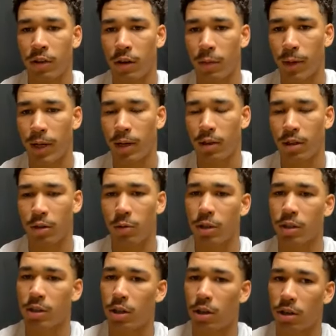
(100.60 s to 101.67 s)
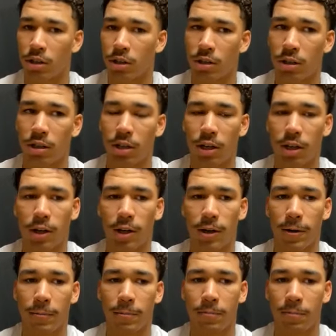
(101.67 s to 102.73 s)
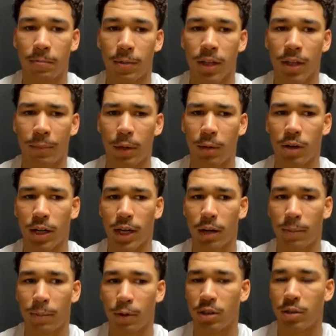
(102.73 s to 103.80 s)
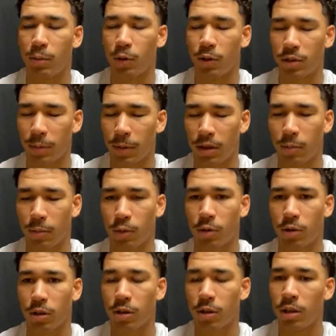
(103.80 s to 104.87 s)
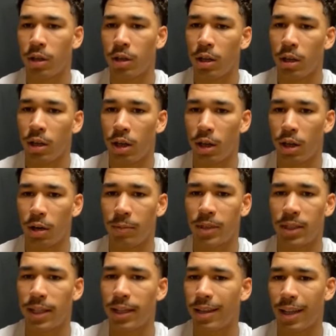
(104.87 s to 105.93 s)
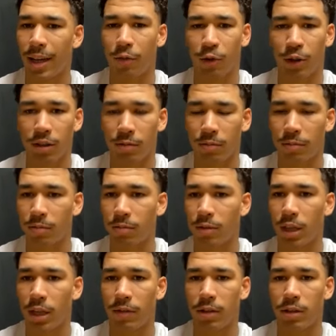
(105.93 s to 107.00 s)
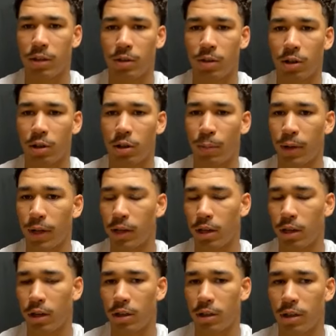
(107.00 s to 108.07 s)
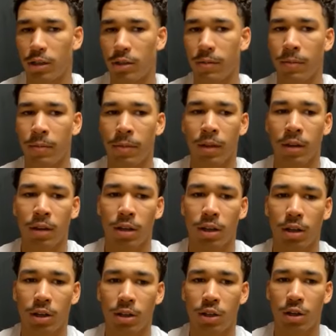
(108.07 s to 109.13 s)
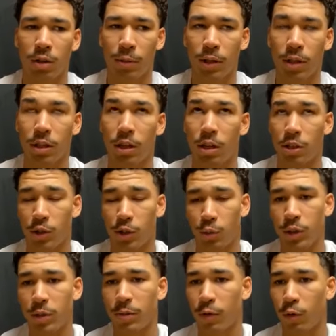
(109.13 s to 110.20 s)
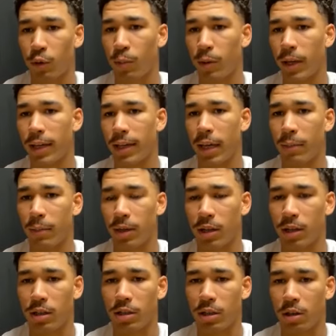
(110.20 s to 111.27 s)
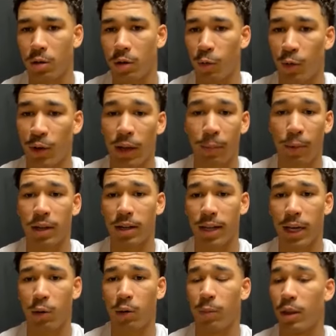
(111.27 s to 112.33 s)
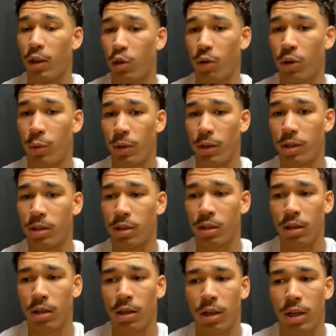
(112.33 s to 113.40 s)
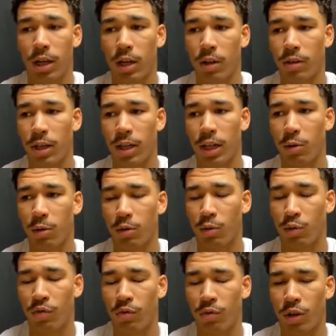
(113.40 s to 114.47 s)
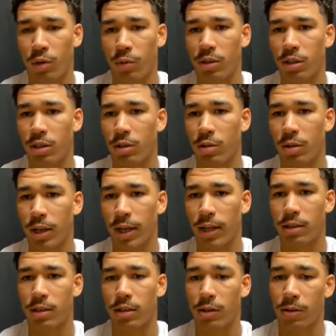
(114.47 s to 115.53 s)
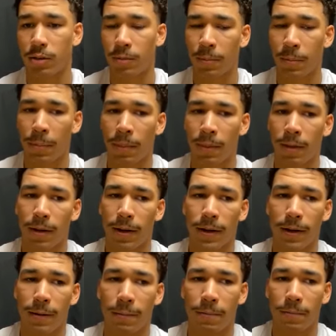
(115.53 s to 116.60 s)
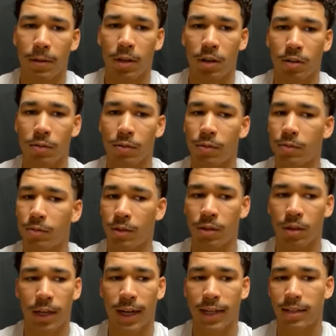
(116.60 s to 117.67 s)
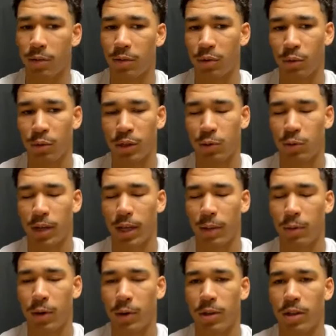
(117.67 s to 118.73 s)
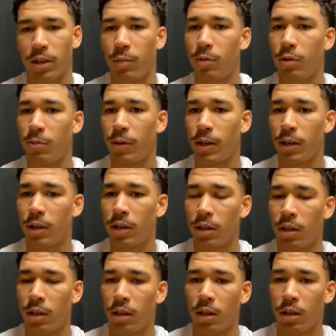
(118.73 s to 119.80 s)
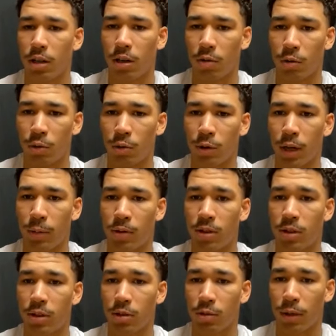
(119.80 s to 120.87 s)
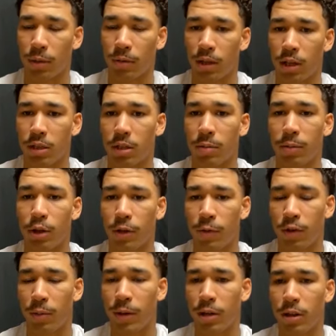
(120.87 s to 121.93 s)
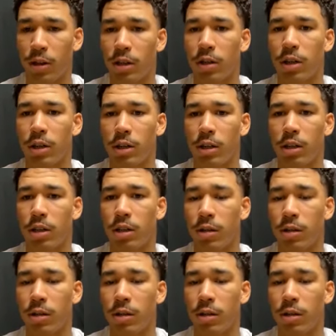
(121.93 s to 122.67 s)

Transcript: coming out there with the starters and be able to kind of put some points up on the board. Just getting to that rhythm, getting to, you know, the play calling. You know, it's going to be another 2 weeks before we play a game again. So if we didn't play today, it would have been 3 weeks. And I don't think anyone really wants to do that. So, you know, like I said, we wish we would have came away with the W, but, you know, we were able to still be able to get some good film out there and